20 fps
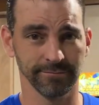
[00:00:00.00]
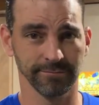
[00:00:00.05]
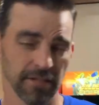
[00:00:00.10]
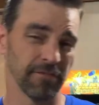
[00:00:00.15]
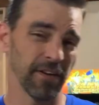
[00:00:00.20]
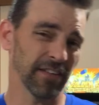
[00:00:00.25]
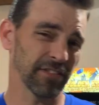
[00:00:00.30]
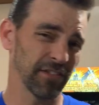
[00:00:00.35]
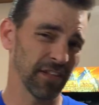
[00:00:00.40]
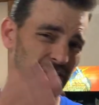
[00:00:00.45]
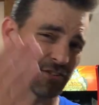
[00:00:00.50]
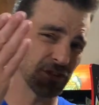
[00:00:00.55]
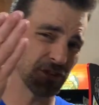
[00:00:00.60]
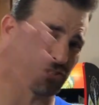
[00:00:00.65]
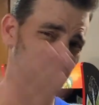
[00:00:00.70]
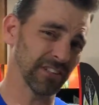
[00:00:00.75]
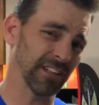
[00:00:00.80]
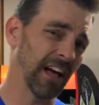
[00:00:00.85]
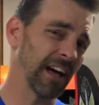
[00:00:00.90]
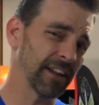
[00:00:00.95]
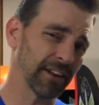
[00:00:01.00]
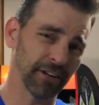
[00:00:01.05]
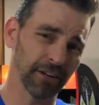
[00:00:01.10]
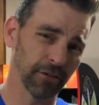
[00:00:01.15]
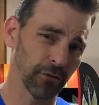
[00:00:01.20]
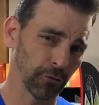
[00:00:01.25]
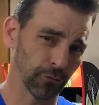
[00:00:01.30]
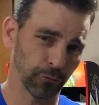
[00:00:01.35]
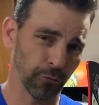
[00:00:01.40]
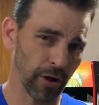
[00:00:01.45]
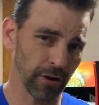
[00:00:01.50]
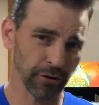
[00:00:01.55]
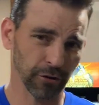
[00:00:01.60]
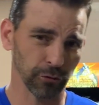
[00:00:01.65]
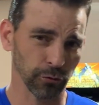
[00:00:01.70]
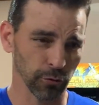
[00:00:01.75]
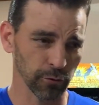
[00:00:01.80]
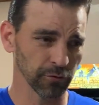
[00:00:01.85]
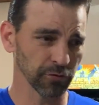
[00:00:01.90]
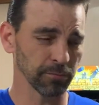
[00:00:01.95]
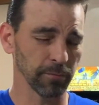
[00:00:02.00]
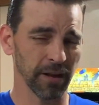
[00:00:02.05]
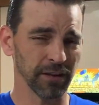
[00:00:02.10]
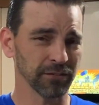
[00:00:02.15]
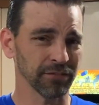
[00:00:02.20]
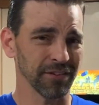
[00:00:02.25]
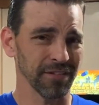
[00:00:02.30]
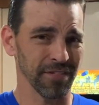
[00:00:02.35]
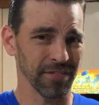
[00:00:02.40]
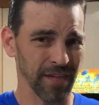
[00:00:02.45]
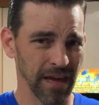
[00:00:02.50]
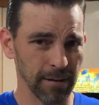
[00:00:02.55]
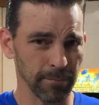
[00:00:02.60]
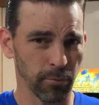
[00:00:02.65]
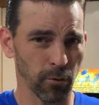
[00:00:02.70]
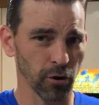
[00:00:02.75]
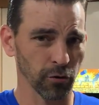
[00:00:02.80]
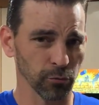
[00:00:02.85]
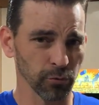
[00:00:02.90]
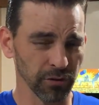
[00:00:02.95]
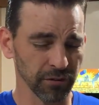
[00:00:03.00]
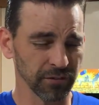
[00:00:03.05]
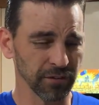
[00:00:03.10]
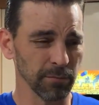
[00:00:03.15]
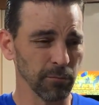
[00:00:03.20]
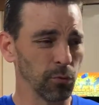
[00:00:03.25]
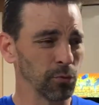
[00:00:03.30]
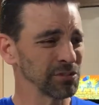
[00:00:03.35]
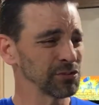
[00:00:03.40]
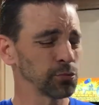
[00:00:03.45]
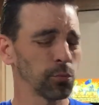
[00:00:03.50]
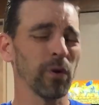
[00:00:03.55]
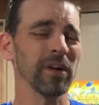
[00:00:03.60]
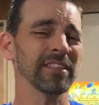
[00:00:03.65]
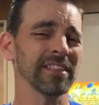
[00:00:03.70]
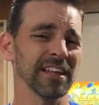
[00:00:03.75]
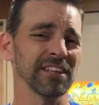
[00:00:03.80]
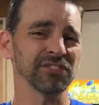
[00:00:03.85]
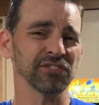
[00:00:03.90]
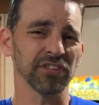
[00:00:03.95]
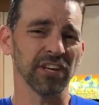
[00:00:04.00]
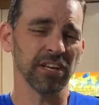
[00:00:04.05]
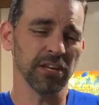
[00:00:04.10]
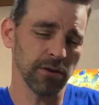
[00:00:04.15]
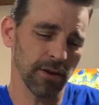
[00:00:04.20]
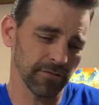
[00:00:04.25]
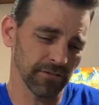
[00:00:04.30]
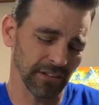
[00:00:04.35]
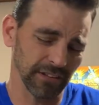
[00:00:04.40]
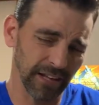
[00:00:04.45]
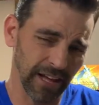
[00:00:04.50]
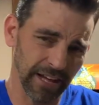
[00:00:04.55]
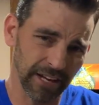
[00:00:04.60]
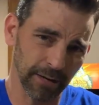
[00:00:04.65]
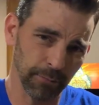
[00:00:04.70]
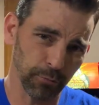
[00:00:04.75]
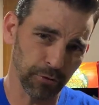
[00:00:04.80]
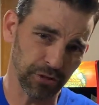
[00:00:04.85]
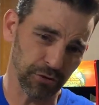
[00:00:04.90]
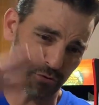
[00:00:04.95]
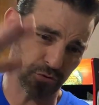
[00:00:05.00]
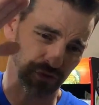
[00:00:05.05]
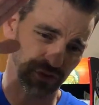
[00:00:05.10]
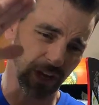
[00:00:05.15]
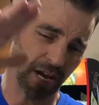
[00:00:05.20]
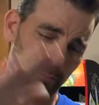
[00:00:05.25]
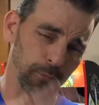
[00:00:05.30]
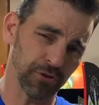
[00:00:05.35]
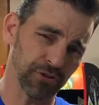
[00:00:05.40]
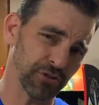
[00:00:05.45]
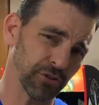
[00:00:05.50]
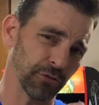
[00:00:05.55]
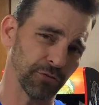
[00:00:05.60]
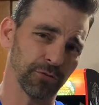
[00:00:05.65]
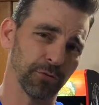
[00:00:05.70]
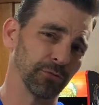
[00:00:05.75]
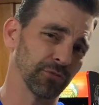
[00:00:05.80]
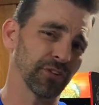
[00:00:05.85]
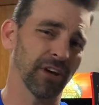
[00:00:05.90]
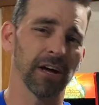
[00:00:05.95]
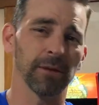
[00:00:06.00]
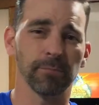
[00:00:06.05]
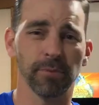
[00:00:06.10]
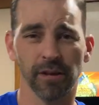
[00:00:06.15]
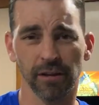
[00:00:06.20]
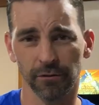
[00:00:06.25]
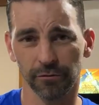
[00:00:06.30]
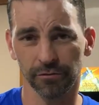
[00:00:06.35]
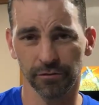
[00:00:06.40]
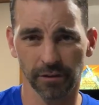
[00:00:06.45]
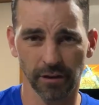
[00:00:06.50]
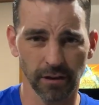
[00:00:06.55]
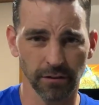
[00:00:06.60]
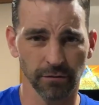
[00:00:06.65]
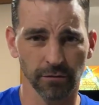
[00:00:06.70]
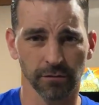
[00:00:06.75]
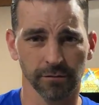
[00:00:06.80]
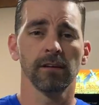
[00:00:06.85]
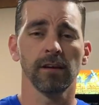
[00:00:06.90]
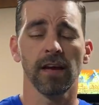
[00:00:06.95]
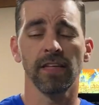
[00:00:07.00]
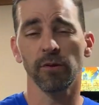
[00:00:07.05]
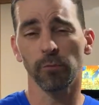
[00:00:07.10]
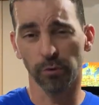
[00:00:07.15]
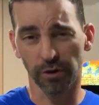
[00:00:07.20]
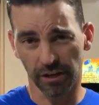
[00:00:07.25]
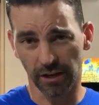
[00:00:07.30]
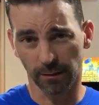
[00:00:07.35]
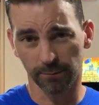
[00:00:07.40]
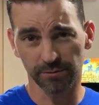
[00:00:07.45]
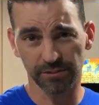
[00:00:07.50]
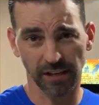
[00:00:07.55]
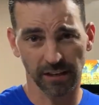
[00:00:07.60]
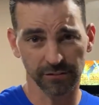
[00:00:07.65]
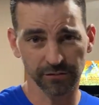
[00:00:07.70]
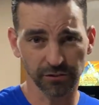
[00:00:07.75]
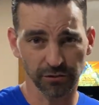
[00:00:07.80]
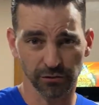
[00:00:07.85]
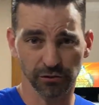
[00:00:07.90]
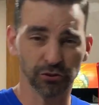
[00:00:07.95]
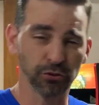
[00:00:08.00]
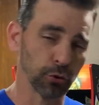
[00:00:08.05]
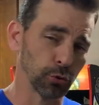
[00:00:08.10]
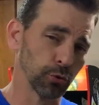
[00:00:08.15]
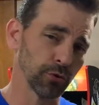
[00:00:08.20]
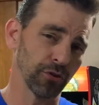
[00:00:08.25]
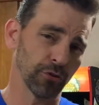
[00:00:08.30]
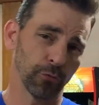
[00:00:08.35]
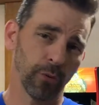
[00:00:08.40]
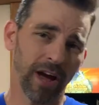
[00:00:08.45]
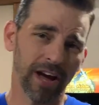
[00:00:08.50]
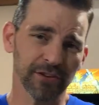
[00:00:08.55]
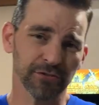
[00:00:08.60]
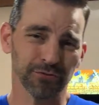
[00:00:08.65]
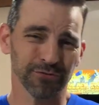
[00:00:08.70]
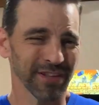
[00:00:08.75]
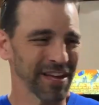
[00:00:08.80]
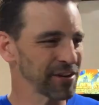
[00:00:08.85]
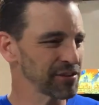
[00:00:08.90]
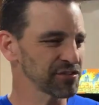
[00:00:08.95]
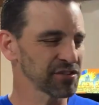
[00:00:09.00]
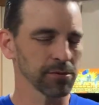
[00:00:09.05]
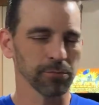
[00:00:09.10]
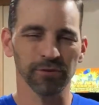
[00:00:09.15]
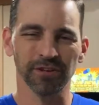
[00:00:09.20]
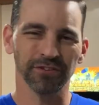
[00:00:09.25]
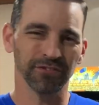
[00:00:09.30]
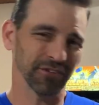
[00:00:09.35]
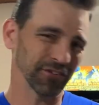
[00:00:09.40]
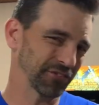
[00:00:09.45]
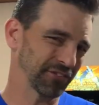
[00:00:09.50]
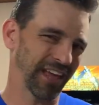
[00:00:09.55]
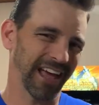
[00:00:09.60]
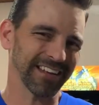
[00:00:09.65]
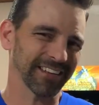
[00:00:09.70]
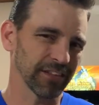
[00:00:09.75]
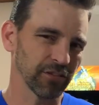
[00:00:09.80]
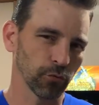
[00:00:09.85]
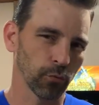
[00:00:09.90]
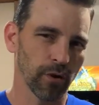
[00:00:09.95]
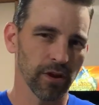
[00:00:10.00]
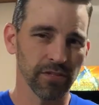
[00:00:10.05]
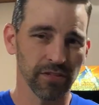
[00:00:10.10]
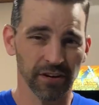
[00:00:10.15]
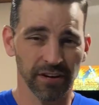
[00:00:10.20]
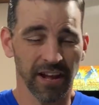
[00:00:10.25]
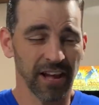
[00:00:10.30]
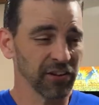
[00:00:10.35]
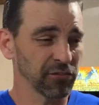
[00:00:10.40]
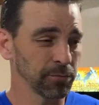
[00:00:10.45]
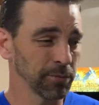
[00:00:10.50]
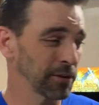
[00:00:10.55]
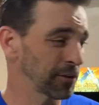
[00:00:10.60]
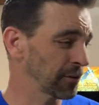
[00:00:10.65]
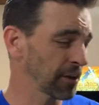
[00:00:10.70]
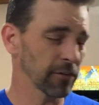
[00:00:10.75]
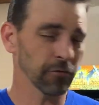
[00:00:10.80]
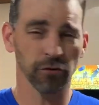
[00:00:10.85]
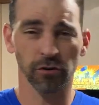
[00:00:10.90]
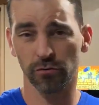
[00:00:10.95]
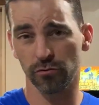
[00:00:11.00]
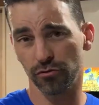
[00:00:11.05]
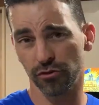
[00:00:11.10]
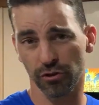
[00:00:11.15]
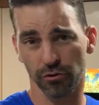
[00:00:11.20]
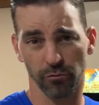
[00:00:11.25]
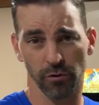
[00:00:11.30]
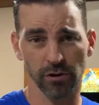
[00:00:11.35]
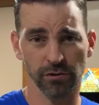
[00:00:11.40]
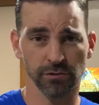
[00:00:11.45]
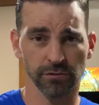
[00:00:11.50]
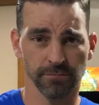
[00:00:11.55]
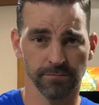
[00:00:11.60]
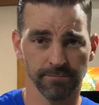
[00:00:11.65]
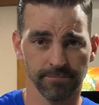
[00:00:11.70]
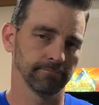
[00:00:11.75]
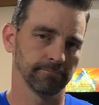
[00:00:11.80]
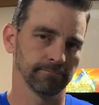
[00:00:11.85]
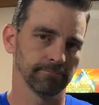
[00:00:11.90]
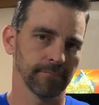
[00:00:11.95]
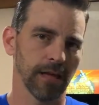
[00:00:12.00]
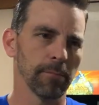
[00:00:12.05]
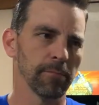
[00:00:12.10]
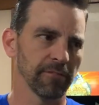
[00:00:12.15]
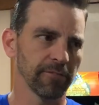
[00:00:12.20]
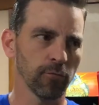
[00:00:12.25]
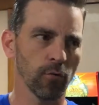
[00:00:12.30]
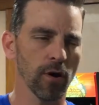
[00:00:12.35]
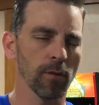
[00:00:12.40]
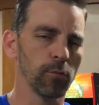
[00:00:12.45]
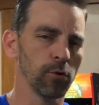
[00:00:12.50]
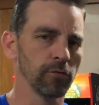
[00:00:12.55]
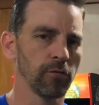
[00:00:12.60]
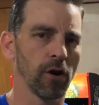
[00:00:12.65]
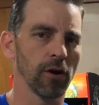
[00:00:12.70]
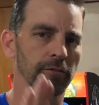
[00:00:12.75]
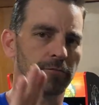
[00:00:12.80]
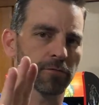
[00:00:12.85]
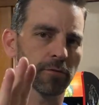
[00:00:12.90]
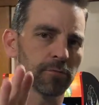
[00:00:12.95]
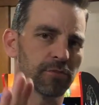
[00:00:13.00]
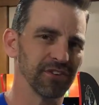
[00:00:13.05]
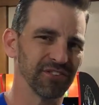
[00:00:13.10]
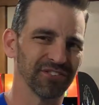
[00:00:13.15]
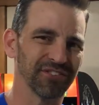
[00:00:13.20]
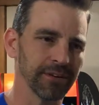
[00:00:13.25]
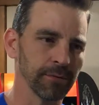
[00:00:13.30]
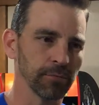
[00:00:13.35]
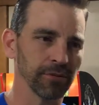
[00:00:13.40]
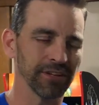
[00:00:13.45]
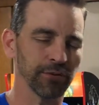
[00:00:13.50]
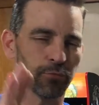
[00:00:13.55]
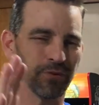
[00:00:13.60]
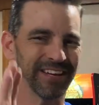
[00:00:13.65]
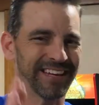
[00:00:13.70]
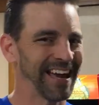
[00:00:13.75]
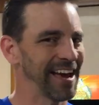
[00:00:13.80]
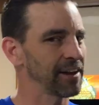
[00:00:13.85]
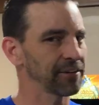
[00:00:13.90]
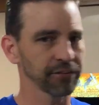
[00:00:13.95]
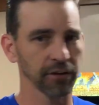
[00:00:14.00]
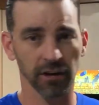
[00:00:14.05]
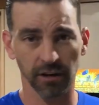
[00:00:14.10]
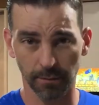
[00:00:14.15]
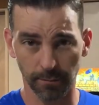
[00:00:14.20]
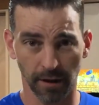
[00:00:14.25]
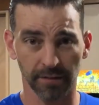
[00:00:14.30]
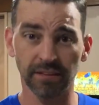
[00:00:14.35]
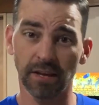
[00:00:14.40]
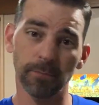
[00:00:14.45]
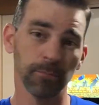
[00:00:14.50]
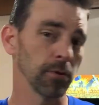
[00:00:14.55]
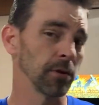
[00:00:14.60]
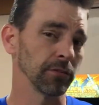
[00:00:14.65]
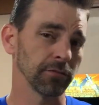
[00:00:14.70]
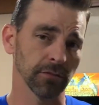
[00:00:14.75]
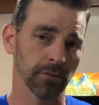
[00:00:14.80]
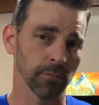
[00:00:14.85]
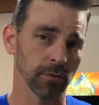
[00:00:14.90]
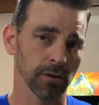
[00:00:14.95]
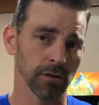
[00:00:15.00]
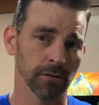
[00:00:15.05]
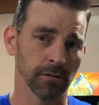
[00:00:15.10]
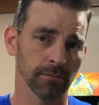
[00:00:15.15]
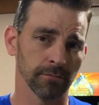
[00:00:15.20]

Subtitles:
The fact that they just slide into those routed grooves makes that part really simple. It's one less thing you have to line up when you sandwich those 2 side panels together. And then when it comes down to the stool and the riser, that assembly is exactly the way that it has been on every other generation. And before I move on from the assembly, we got to talk about that PCB.